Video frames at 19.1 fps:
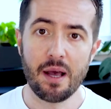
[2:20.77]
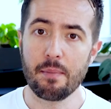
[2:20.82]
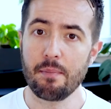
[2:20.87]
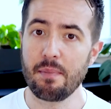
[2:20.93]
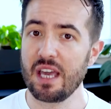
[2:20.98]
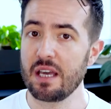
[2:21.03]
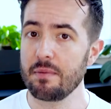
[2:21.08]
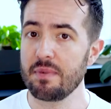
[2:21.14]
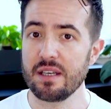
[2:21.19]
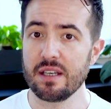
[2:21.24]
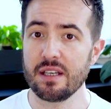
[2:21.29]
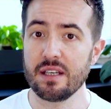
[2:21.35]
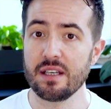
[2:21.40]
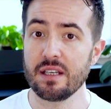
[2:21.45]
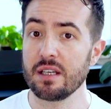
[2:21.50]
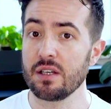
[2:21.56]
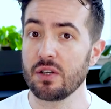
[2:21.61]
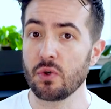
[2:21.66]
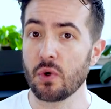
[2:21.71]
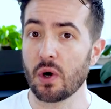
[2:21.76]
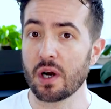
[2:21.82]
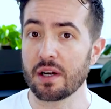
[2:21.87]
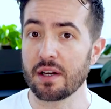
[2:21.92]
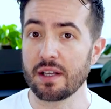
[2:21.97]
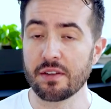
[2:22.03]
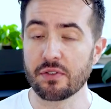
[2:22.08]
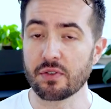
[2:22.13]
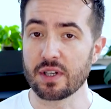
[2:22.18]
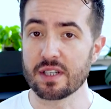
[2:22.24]
Maybe you
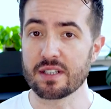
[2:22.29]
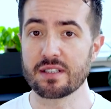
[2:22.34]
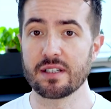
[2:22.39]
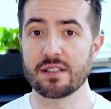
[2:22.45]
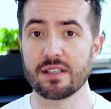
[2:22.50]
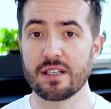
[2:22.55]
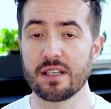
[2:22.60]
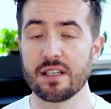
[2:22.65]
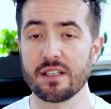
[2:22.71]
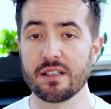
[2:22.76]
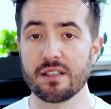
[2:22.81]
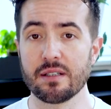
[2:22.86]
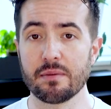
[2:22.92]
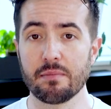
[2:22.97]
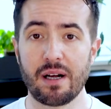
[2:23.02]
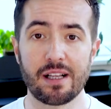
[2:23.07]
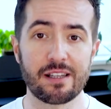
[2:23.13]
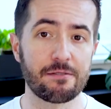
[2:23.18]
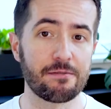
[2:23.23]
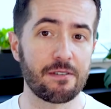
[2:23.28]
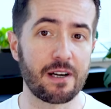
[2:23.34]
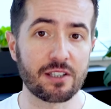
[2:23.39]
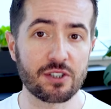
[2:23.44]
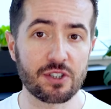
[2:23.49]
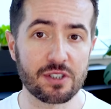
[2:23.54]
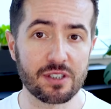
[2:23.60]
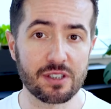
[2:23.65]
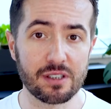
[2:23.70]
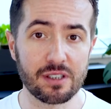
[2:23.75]
are interested in
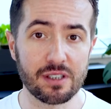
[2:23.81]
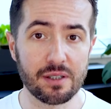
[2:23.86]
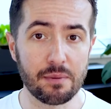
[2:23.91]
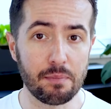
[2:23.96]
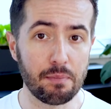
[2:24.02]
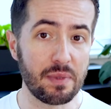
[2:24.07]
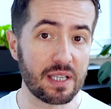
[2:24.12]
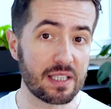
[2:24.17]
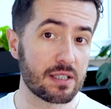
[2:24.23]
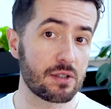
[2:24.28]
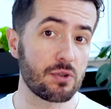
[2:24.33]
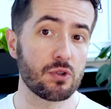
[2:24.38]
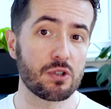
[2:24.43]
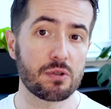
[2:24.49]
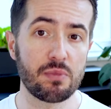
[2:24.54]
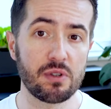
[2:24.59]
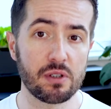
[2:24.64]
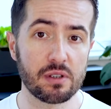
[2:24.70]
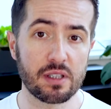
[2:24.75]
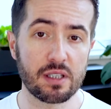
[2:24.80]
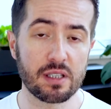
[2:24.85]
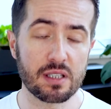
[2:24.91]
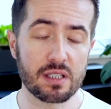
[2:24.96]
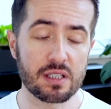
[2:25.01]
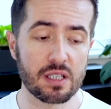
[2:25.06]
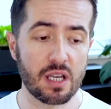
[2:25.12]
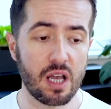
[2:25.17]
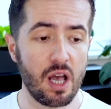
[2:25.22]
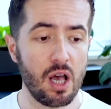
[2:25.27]
multifunctional, mixed-use
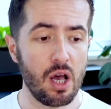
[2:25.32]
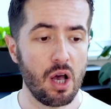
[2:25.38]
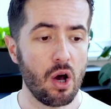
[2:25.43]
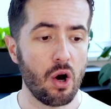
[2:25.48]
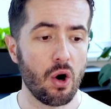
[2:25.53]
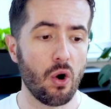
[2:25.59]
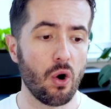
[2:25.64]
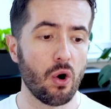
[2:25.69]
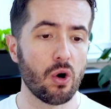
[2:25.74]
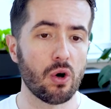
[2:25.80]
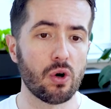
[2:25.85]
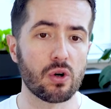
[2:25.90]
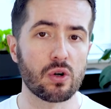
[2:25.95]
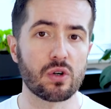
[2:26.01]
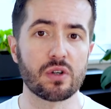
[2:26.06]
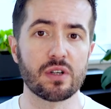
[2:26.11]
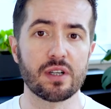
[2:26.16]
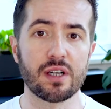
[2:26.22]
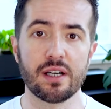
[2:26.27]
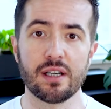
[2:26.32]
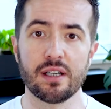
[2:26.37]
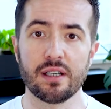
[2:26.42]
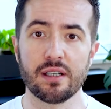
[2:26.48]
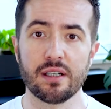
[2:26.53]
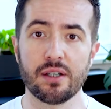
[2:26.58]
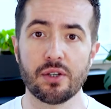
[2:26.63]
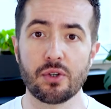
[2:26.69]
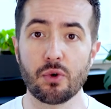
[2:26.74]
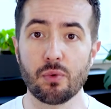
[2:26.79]
buildings, or
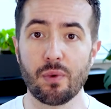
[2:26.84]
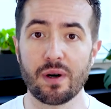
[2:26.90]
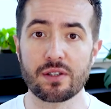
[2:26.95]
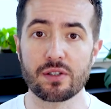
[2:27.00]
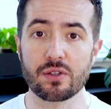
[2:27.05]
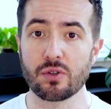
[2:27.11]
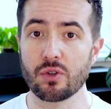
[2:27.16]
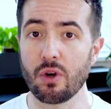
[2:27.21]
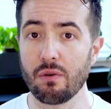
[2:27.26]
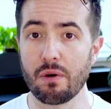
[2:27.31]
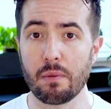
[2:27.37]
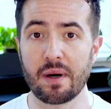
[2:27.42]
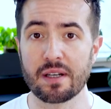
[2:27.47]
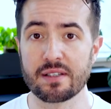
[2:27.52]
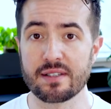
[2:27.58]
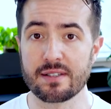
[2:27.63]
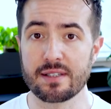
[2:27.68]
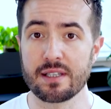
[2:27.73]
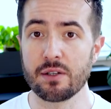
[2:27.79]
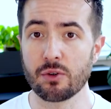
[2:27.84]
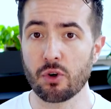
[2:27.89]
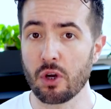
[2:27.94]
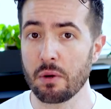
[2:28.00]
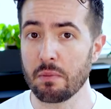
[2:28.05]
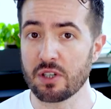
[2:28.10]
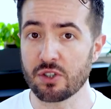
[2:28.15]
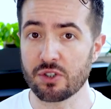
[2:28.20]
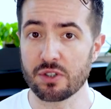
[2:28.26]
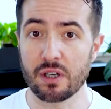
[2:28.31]
you want to know about
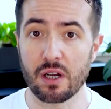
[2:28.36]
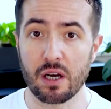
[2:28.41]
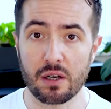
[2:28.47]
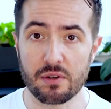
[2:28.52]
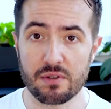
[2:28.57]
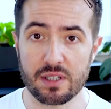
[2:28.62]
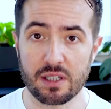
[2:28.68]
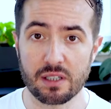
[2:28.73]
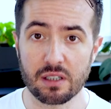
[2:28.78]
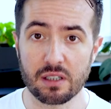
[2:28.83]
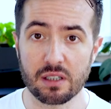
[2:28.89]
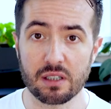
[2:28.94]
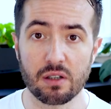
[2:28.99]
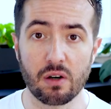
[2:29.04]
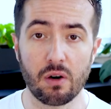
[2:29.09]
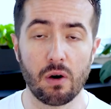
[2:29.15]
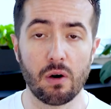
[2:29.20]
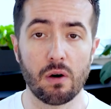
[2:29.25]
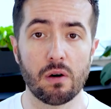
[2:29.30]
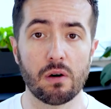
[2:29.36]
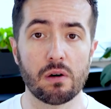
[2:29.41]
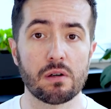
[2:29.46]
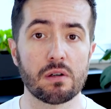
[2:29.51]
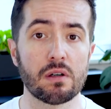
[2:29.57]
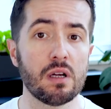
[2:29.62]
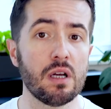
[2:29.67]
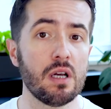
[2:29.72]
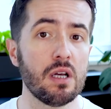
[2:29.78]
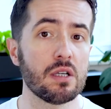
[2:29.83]
zero-emission housing
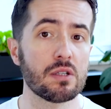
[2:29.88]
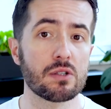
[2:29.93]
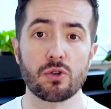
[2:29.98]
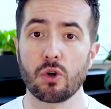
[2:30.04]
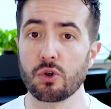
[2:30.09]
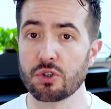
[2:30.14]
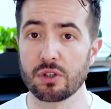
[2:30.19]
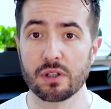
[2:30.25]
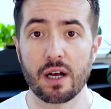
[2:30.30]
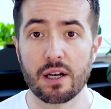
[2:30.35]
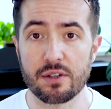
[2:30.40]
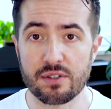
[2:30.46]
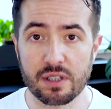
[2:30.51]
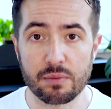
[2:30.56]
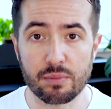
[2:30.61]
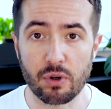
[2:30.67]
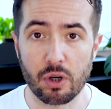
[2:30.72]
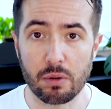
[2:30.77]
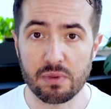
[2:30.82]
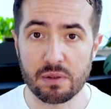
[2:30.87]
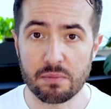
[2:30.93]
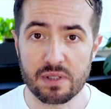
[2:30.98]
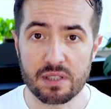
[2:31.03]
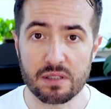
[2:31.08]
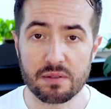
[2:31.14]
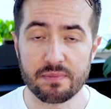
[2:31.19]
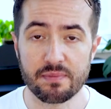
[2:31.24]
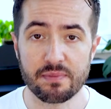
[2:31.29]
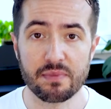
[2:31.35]
or social housing
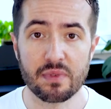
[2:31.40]
problems.